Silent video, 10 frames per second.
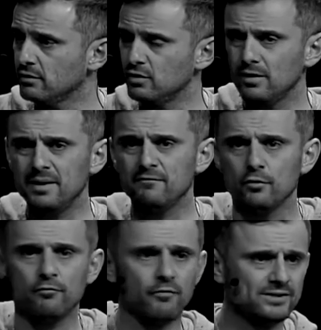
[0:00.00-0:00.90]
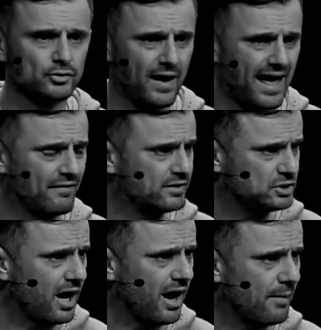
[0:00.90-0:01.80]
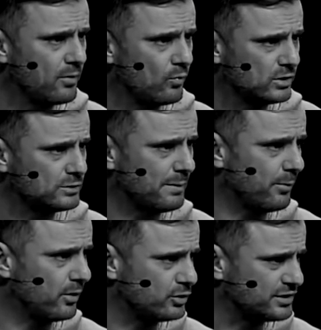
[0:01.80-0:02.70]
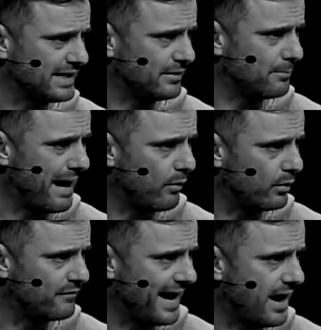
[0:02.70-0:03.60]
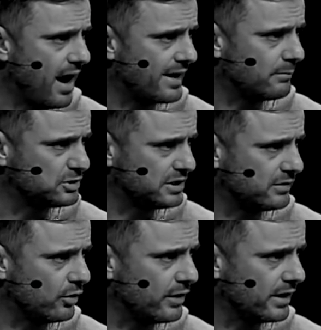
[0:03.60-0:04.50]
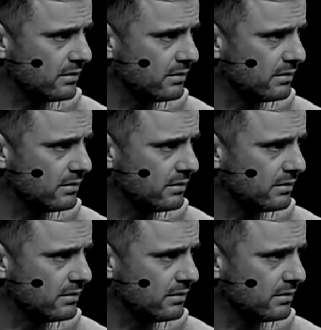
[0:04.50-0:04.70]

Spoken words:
Do you know how many of your friends are out of a job once people understand the power of AI and machine learning?